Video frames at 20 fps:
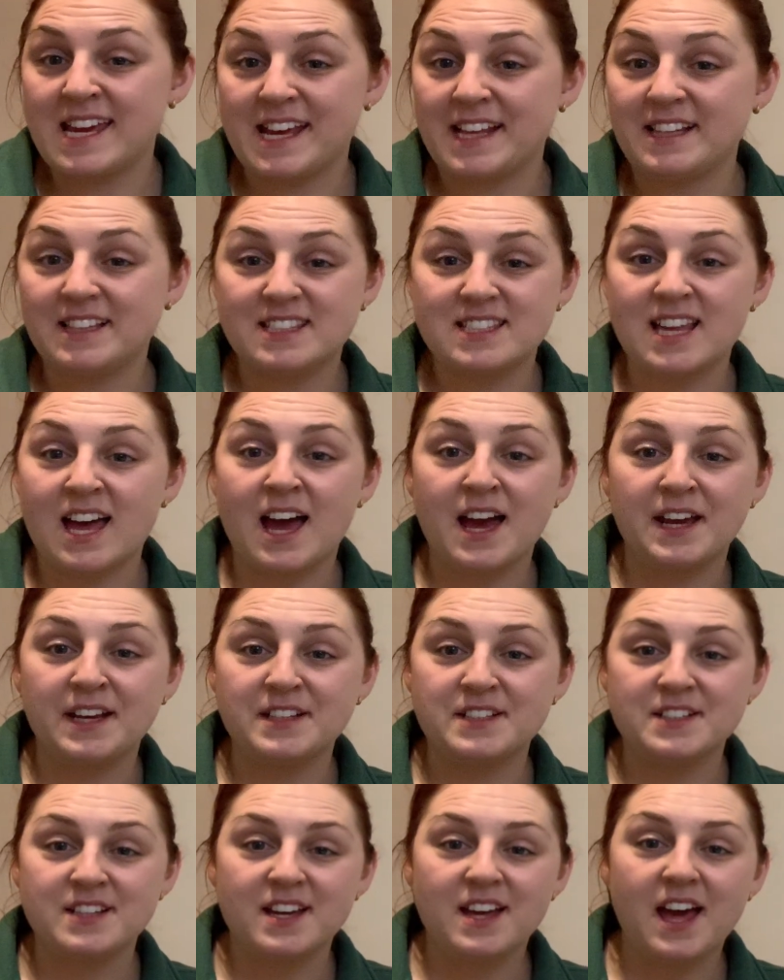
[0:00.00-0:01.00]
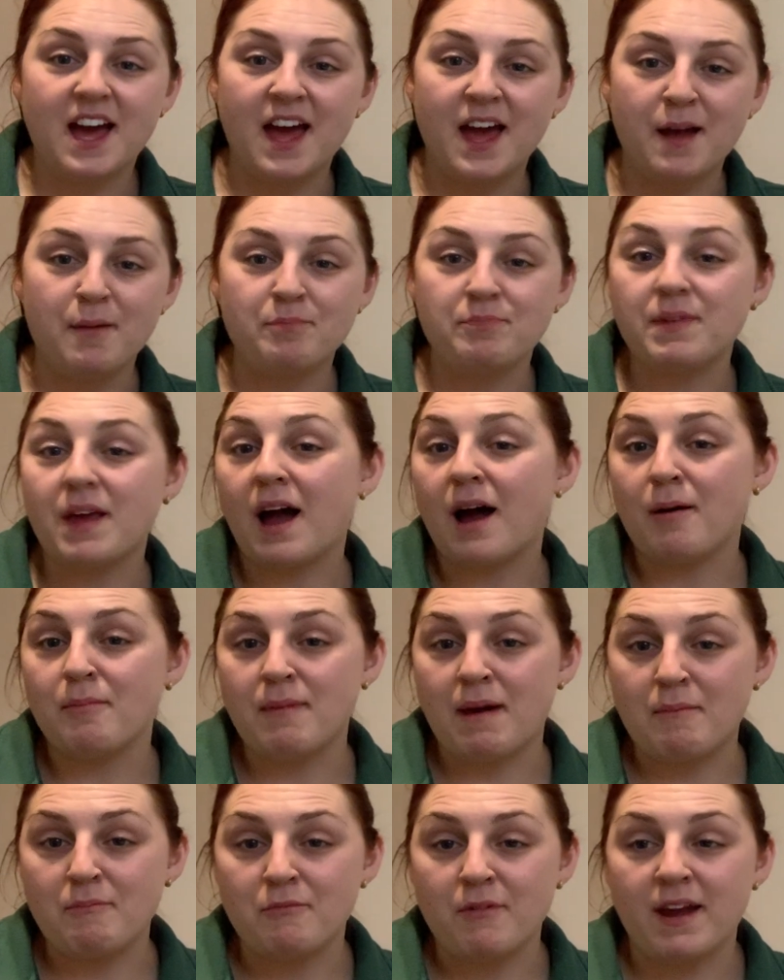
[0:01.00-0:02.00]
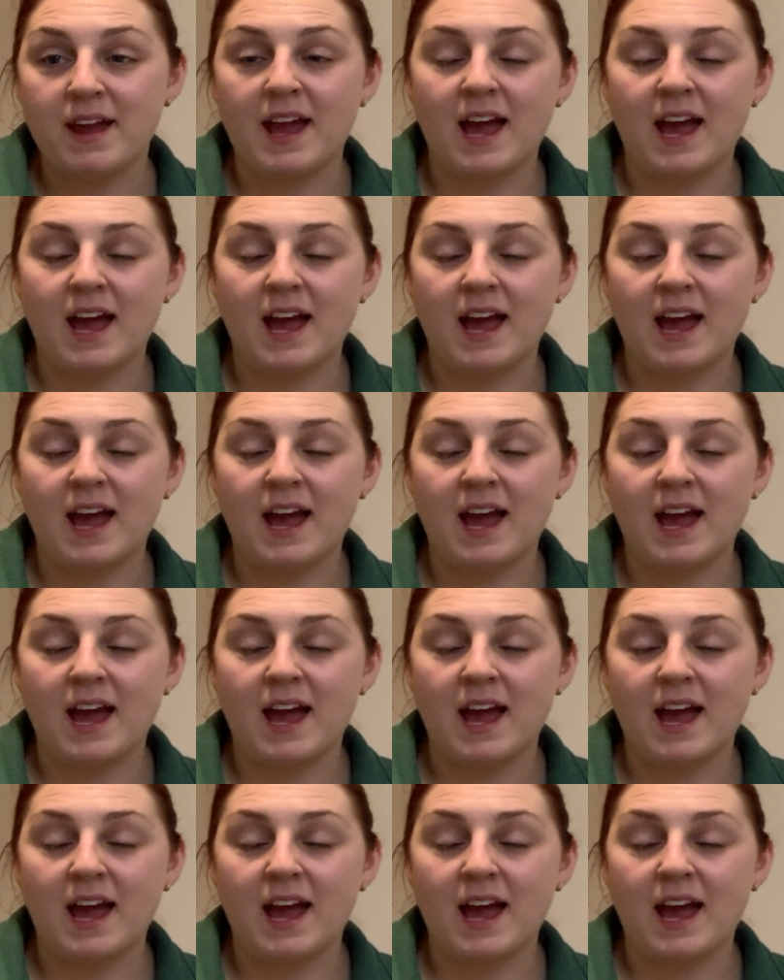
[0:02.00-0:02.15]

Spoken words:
inside our memory,